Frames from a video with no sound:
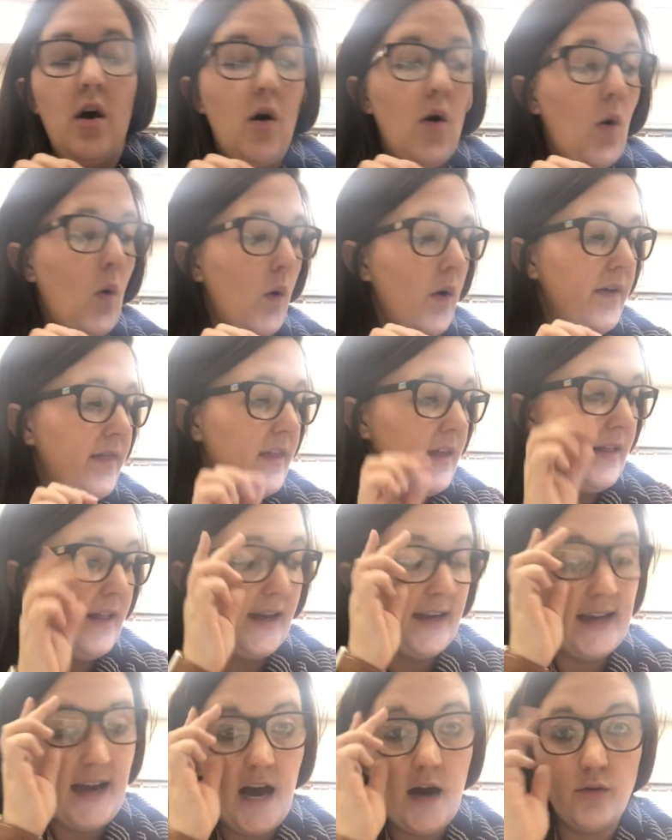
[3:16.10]
or
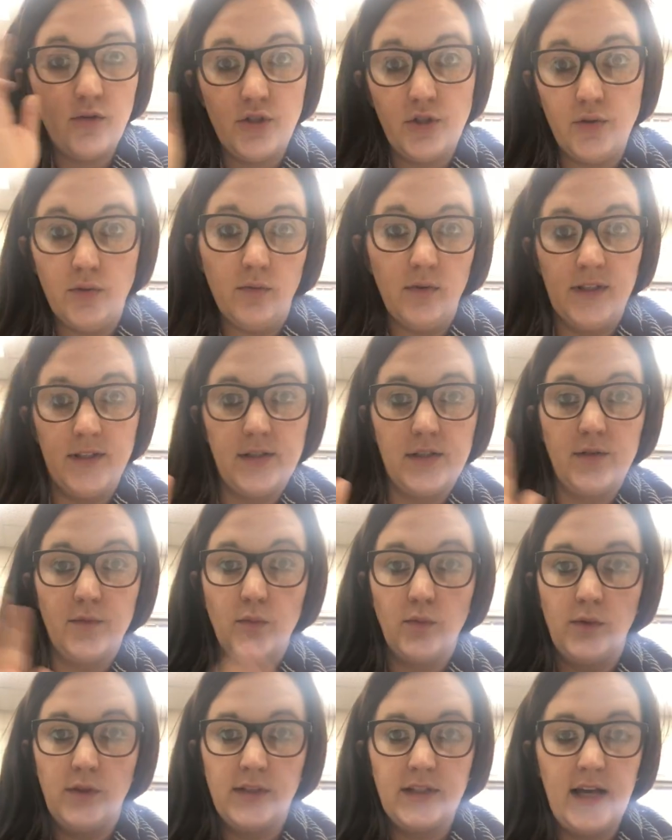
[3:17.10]
the how-to list of
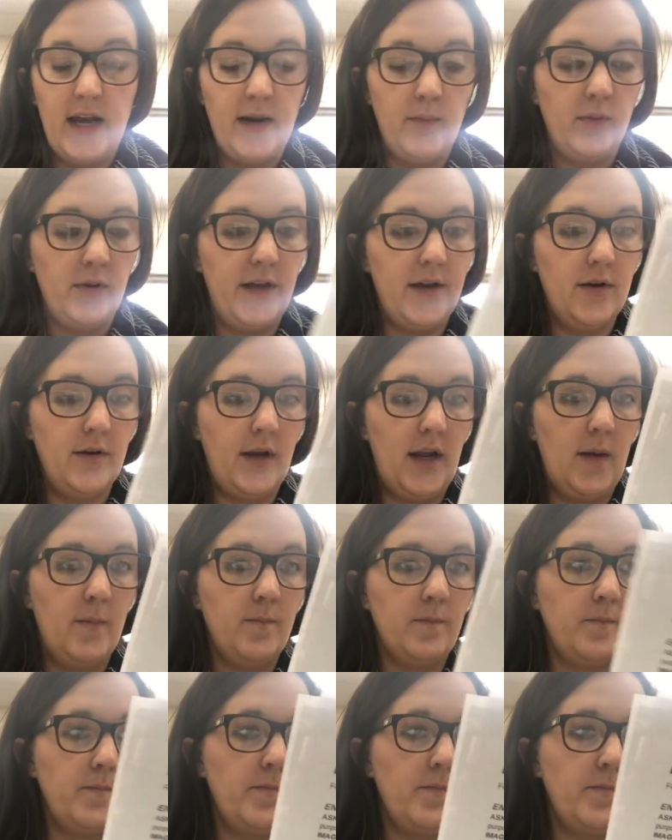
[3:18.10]
rules how to play your game.